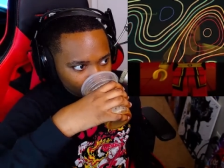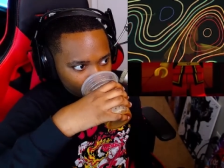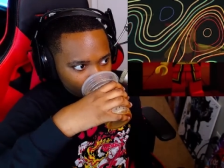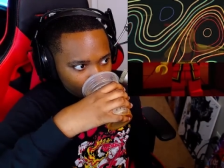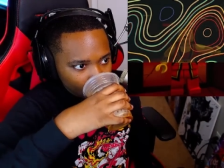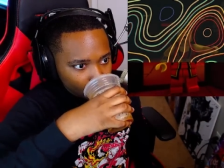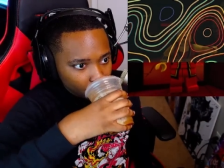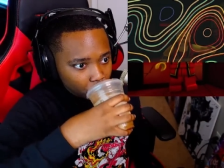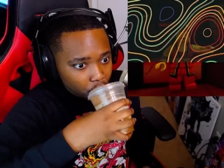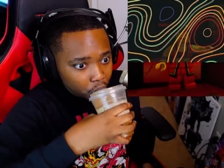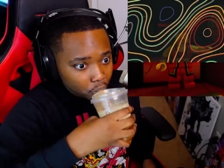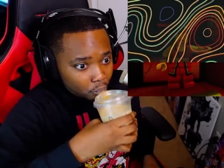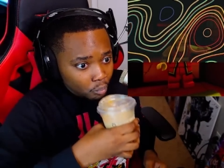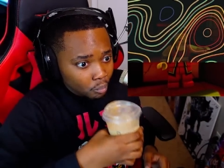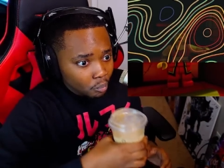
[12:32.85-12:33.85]
hi Nia.
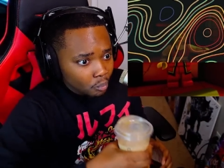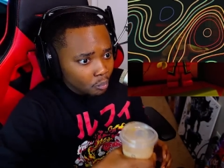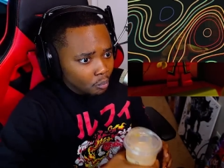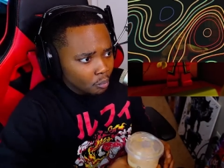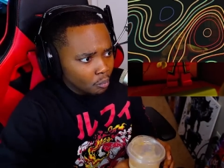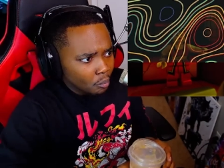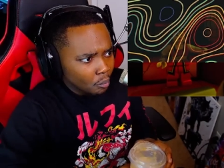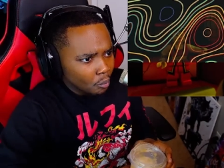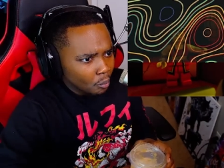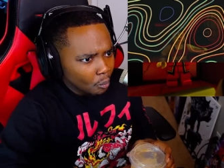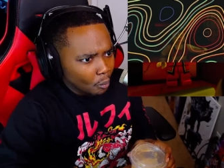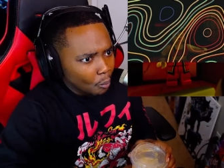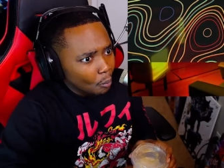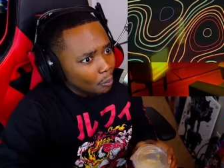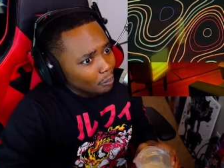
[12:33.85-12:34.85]
Can you
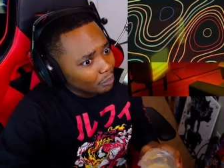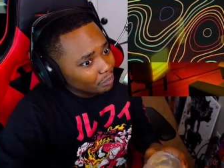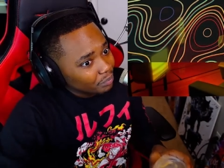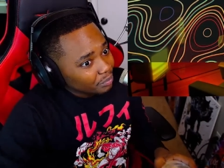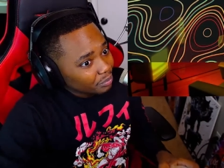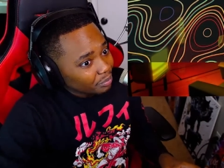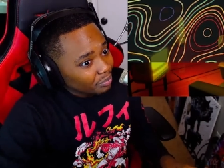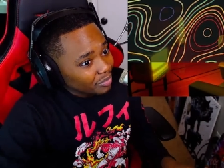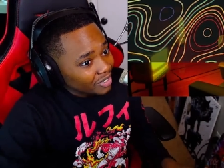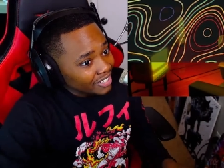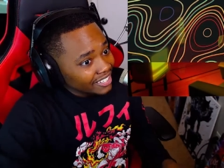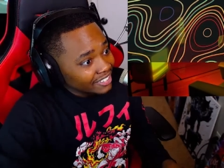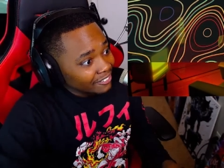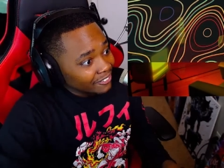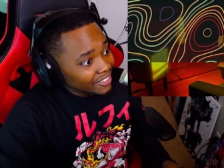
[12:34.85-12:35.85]
believe it? I'm watching my
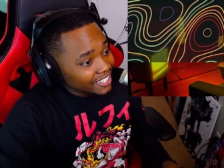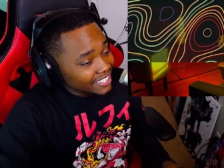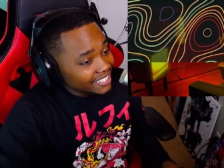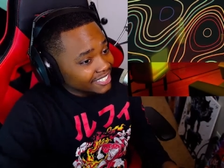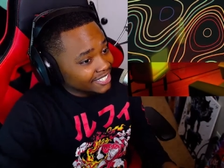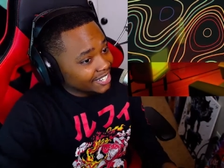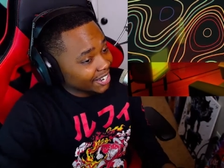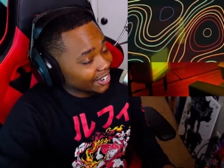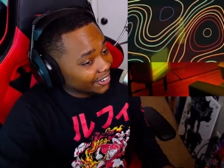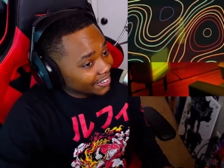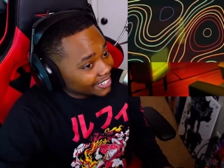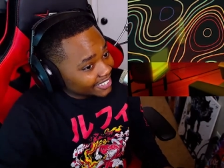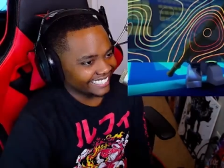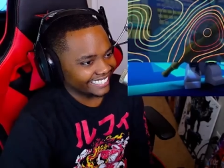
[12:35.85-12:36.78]
favorite game show. Dareth.